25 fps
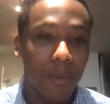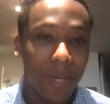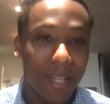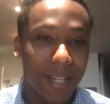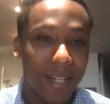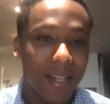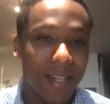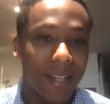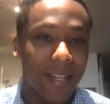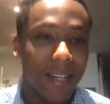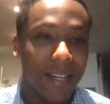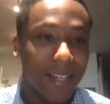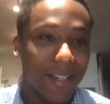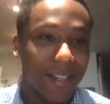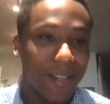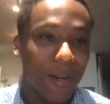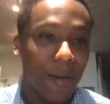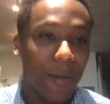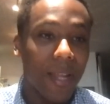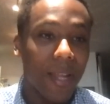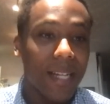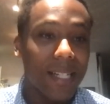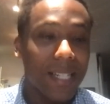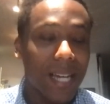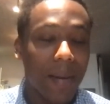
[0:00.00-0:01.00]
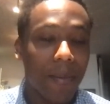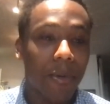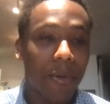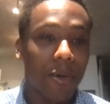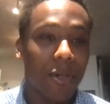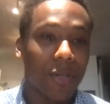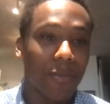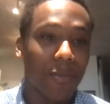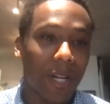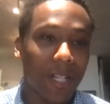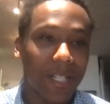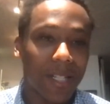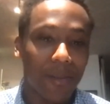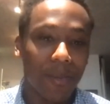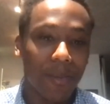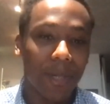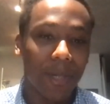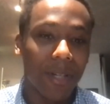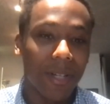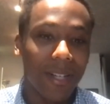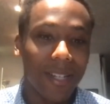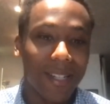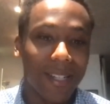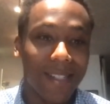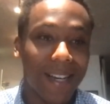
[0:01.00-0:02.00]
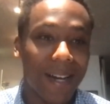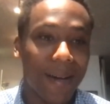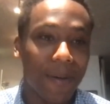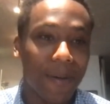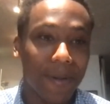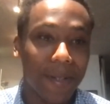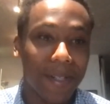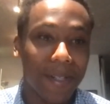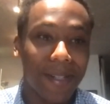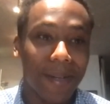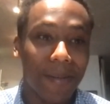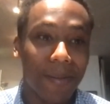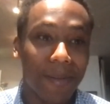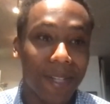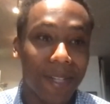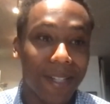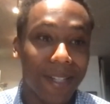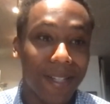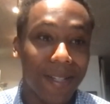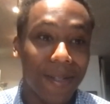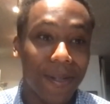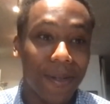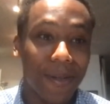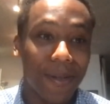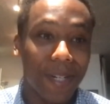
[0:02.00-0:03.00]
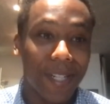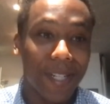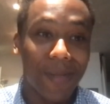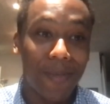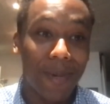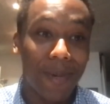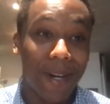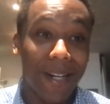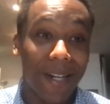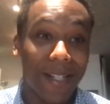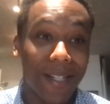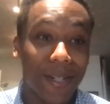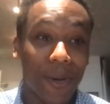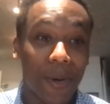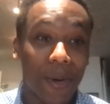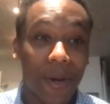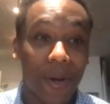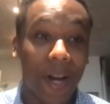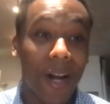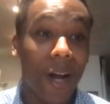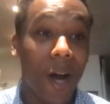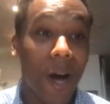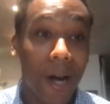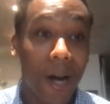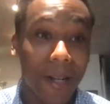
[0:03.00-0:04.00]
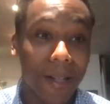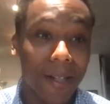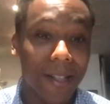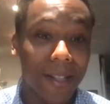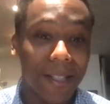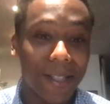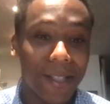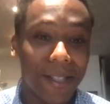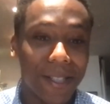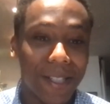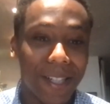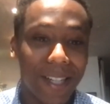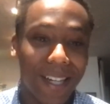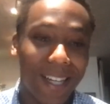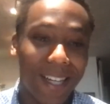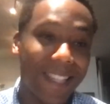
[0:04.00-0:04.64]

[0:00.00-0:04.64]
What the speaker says: And, that type of responsibility is not really something you experience till college,